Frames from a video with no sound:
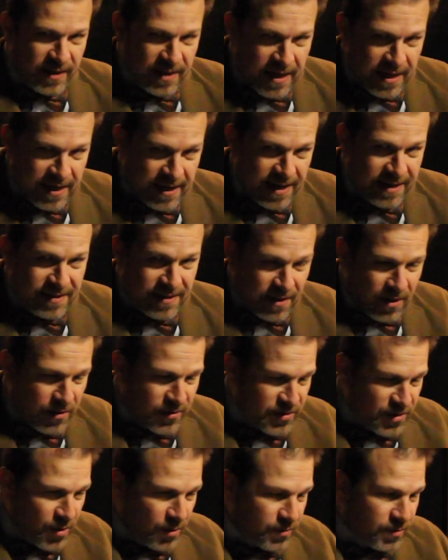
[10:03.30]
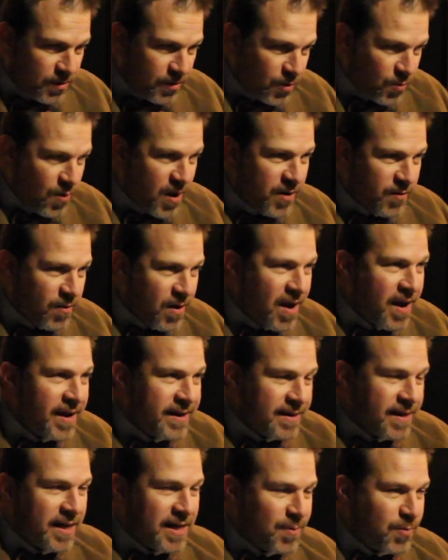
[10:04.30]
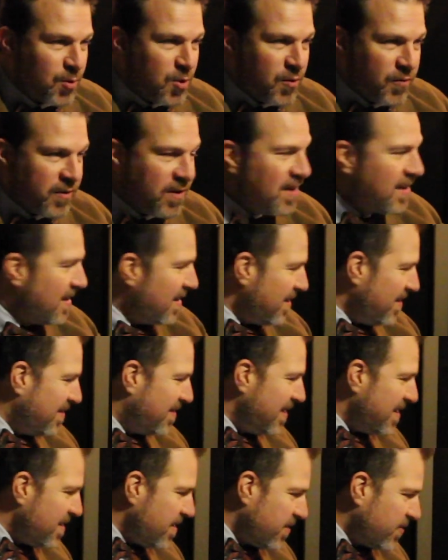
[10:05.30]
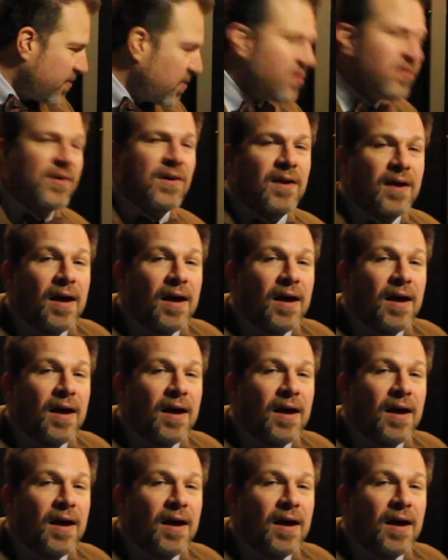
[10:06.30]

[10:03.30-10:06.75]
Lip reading: again, at 18 years old, great rye at 90 proof. This,